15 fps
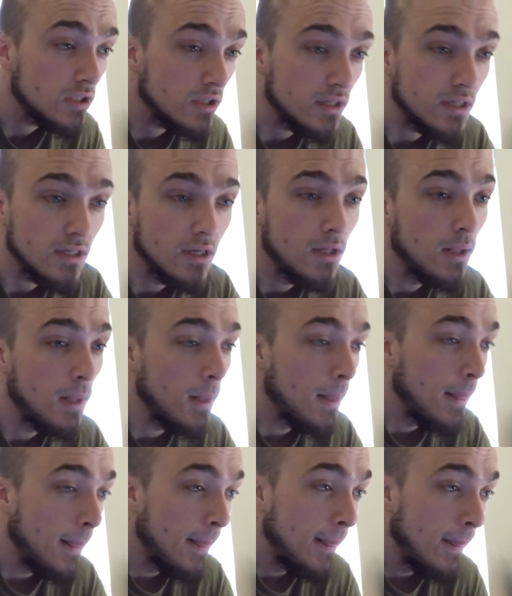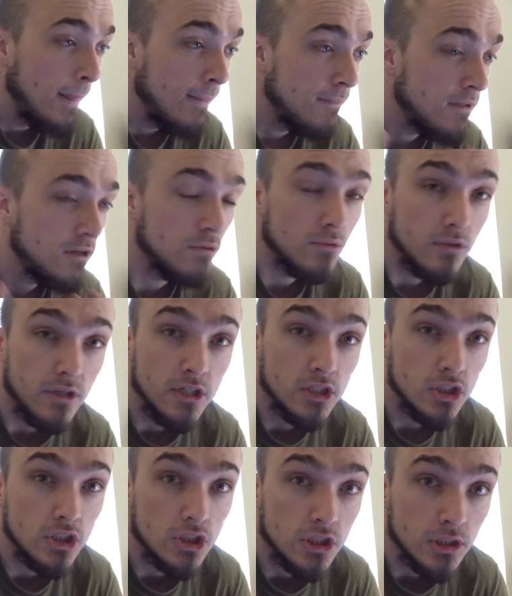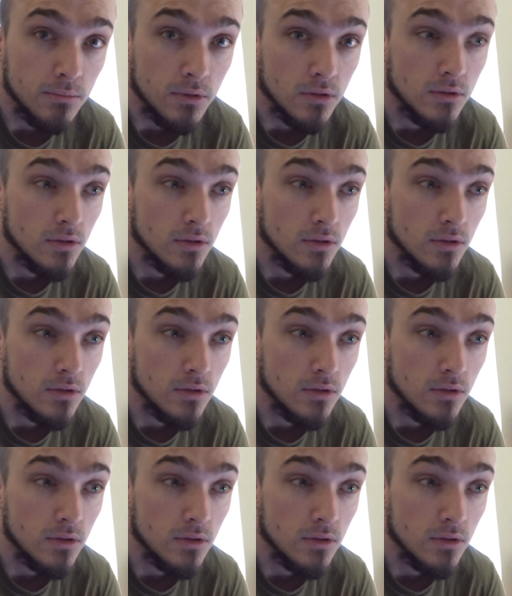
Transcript: Like in a relationship,